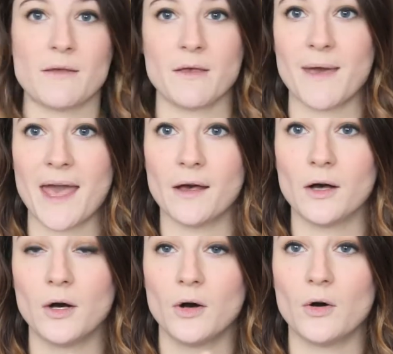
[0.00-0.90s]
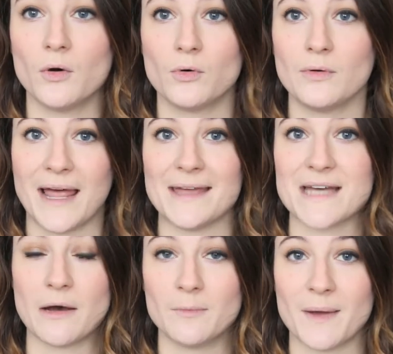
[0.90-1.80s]
you it all
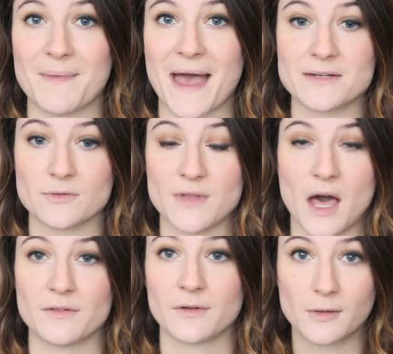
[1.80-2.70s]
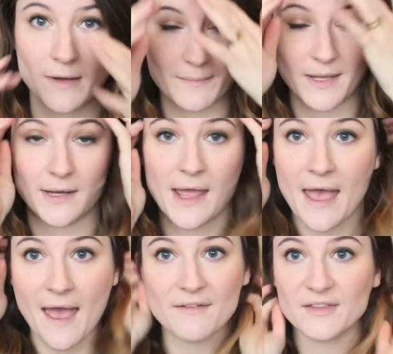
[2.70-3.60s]
laid out on my bed, all the other equipment,
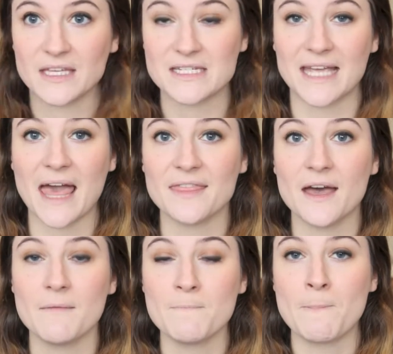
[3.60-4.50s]
everything together.